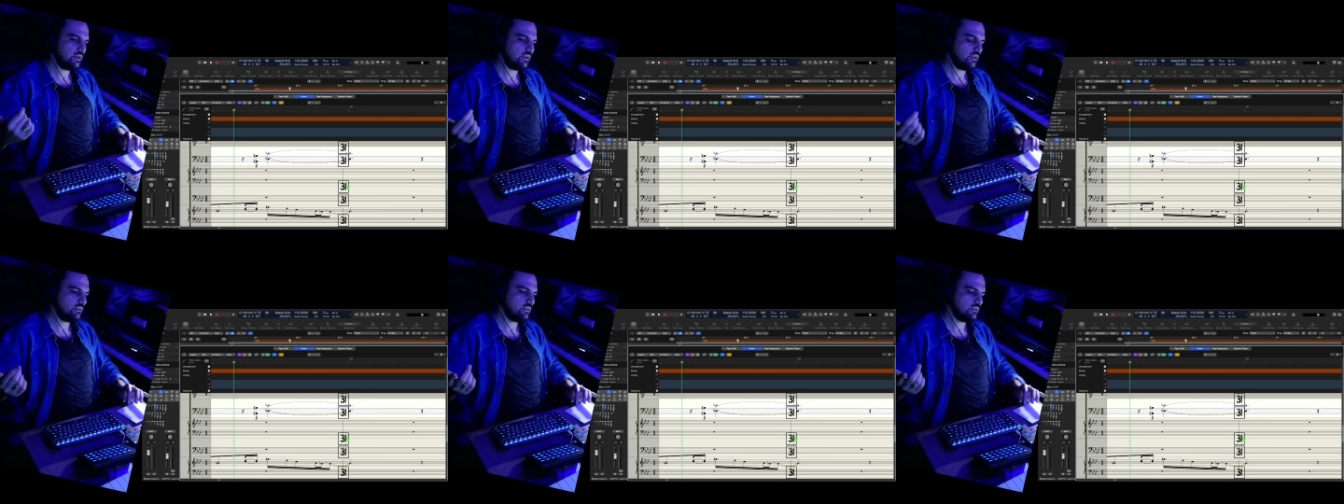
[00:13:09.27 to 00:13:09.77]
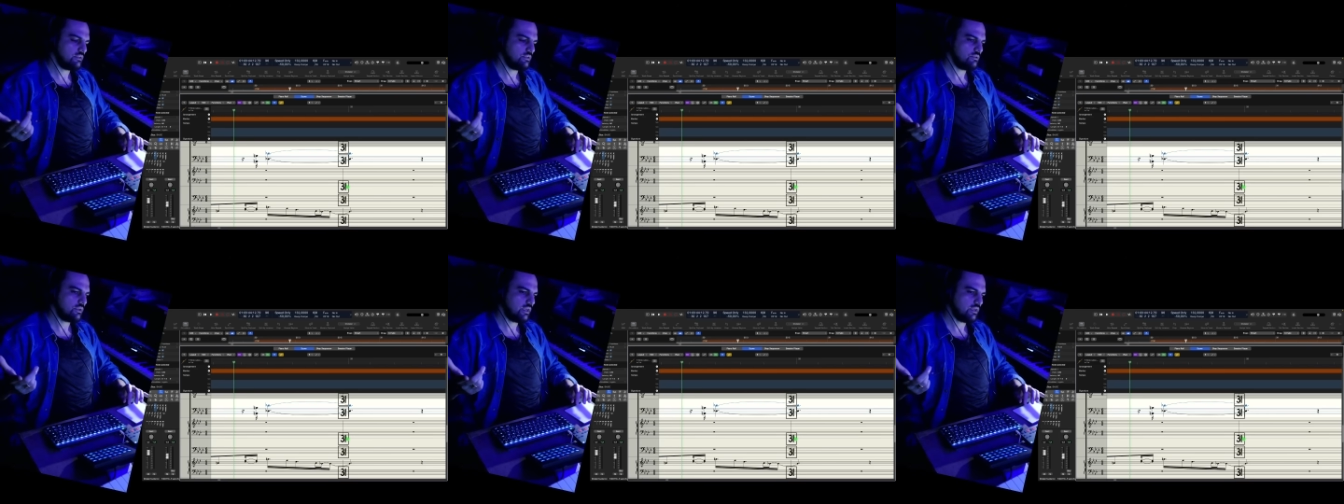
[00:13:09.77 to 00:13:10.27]
and then you
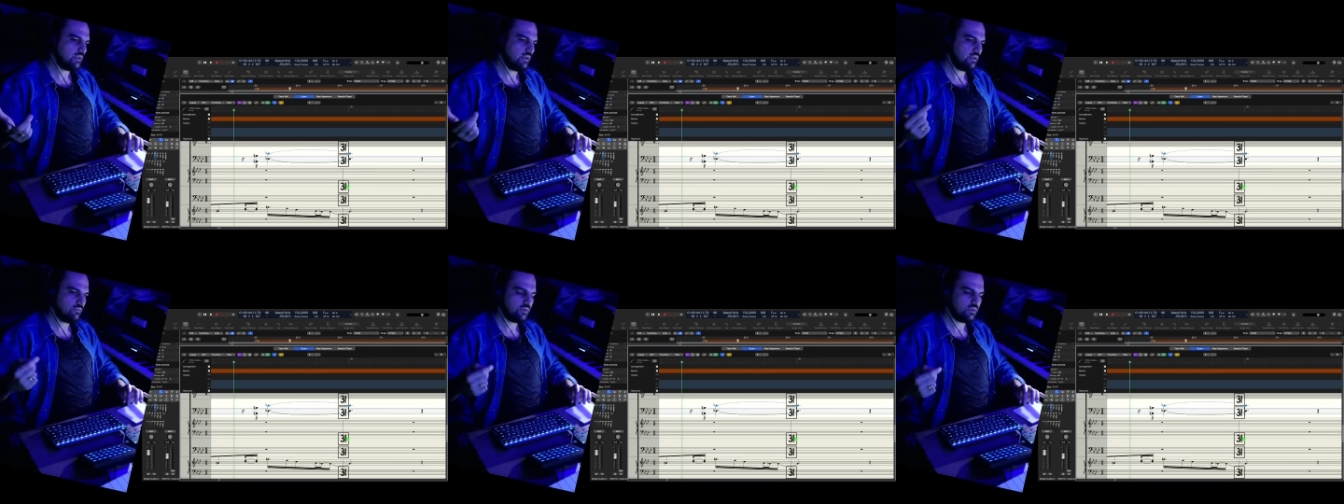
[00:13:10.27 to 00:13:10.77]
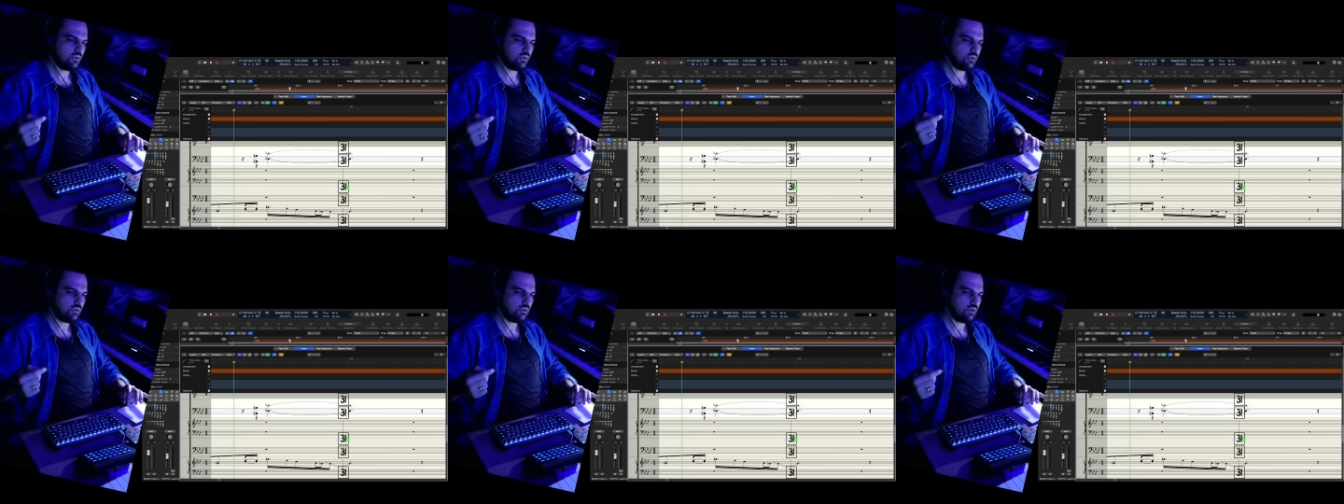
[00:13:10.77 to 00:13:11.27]
can have
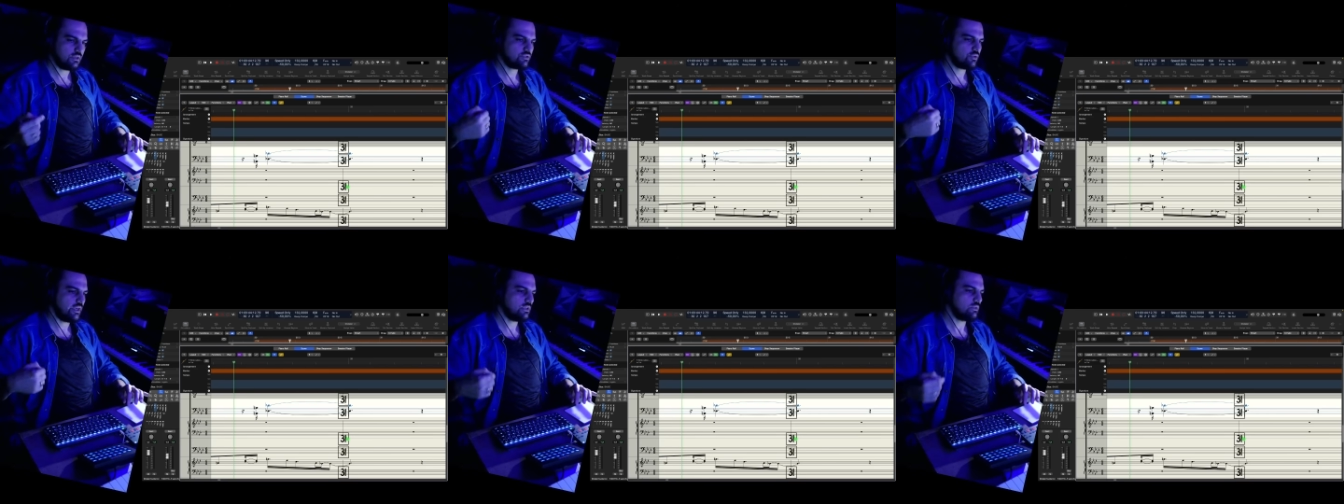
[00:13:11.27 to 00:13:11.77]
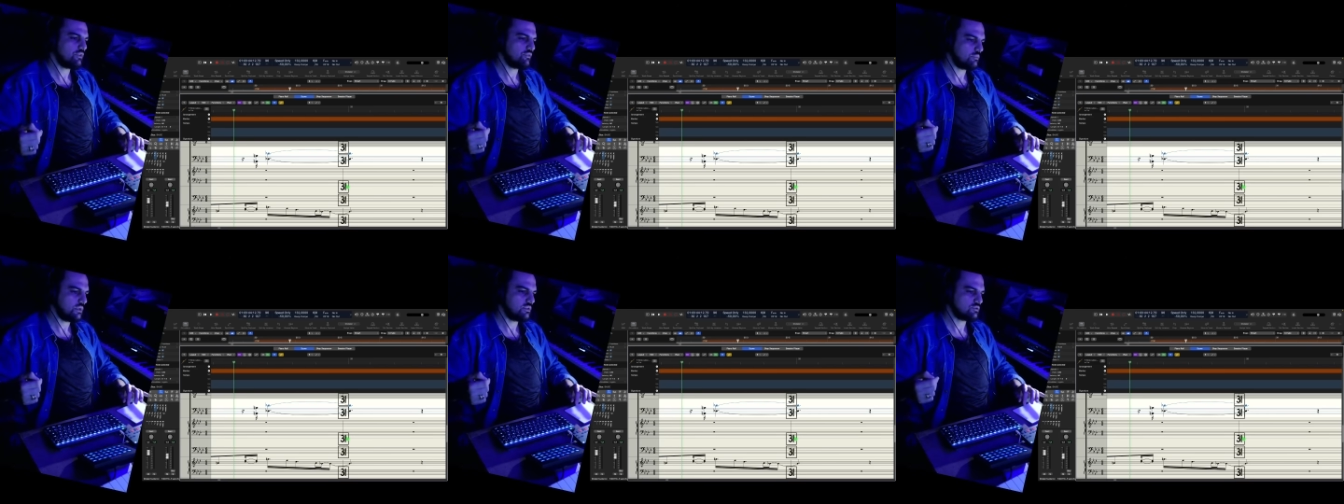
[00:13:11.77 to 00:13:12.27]
a training with
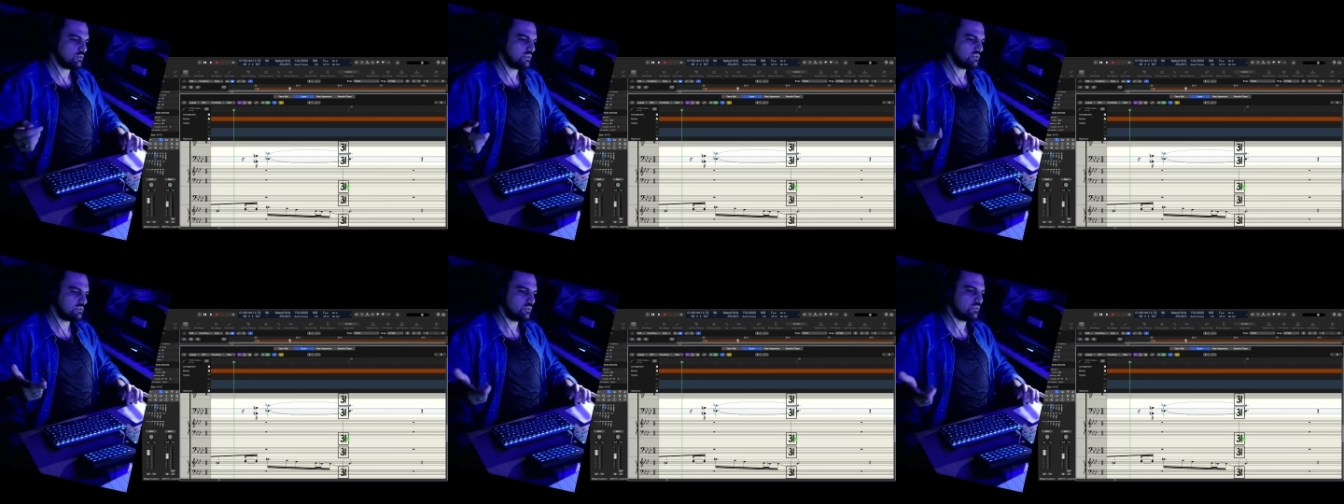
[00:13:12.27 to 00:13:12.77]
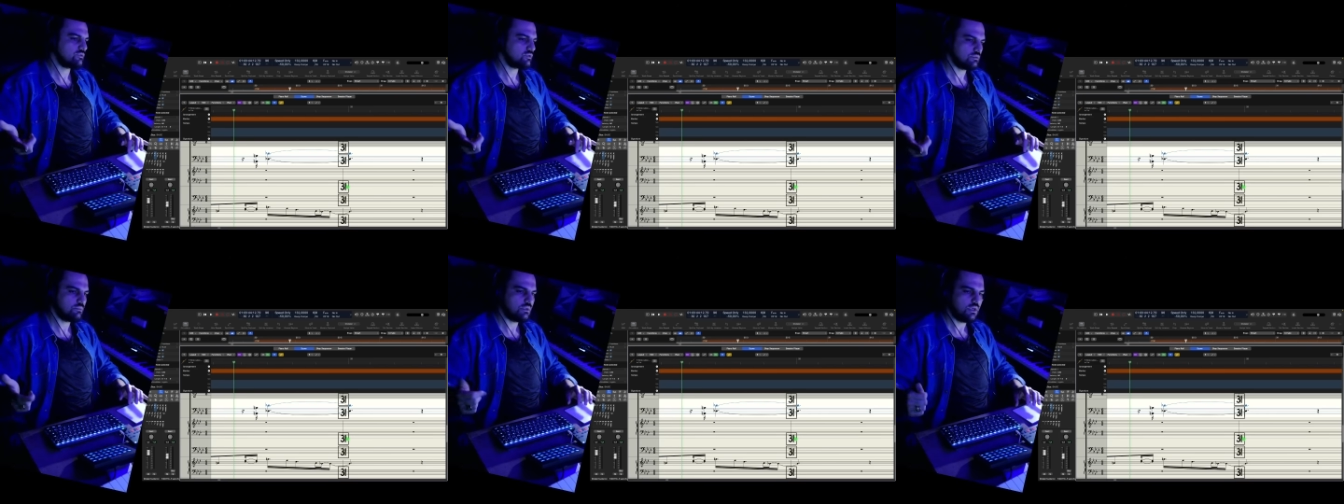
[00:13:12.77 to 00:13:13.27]
me. So it's with Zoom.